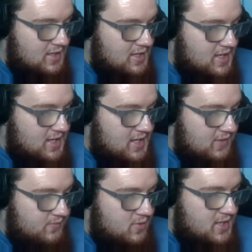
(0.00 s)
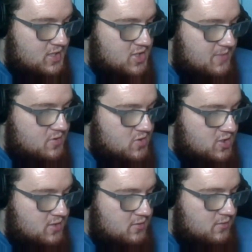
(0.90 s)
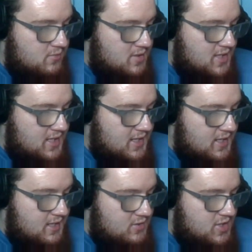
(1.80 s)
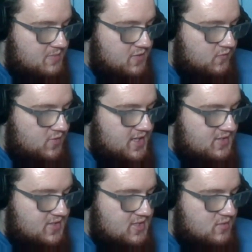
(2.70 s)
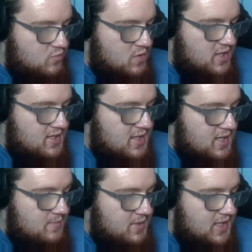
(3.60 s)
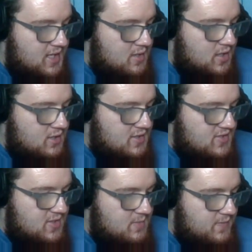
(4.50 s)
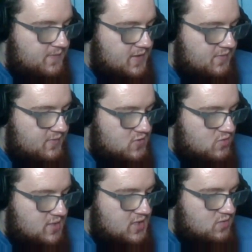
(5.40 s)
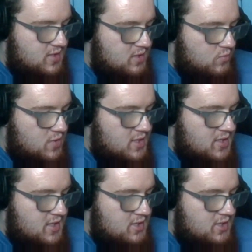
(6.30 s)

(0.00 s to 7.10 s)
Uh, Fortnite Chapter 2, uh, Chapter 3 Season 1 began on December 5th, 2021,